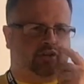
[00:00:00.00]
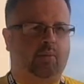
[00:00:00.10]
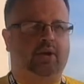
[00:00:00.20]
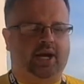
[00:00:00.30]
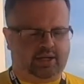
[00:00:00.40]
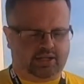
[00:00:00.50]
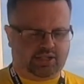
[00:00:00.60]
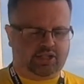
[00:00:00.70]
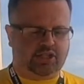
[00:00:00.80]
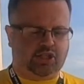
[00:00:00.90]
Tom
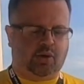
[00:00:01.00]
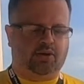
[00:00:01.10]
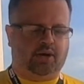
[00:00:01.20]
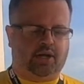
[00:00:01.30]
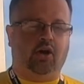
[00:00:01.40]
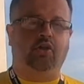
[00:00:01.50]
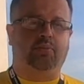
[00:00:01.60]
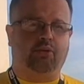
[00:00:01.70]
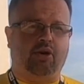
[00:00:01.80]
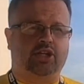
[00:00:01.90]
Reinert's in the 209 on the
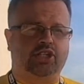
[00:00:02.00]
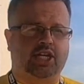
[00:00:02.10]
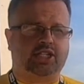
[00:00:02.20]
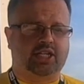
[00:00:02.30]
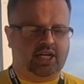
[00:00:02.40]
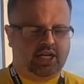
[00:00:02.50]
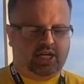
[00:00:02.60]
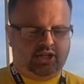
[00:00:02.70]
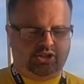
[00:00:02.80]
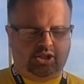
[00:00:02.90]
Praga chassis
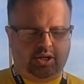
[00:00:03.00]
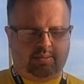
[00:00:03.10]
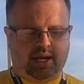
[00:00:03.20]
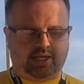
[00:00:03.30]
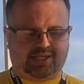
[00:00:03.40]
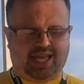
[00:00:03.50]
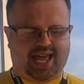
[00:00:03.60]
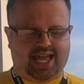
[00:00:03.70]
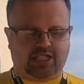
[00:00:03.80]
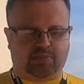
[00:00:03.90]
in Junior Max. There
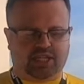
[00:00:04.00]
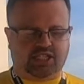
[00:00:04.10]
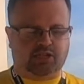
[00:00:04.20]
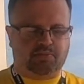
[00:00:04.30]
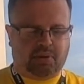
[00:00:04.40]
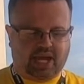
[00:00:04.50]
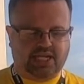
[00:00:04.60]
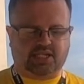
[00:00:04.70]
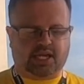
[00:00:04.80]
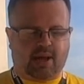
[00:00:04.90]
has been some
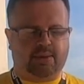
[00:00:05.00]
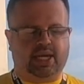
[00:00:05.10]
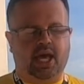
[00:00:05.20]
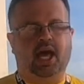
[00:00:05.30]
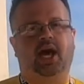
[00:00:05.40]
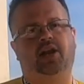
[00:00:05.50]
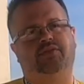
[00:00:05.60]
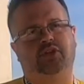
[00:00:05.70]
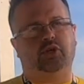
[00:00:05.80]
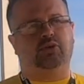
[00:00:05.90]
pace coming, and
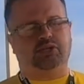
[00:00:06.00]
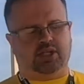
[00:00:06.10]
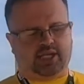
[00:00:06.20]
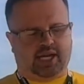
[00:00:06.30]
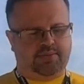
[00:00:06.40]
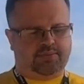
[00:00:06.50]
over the course of the day,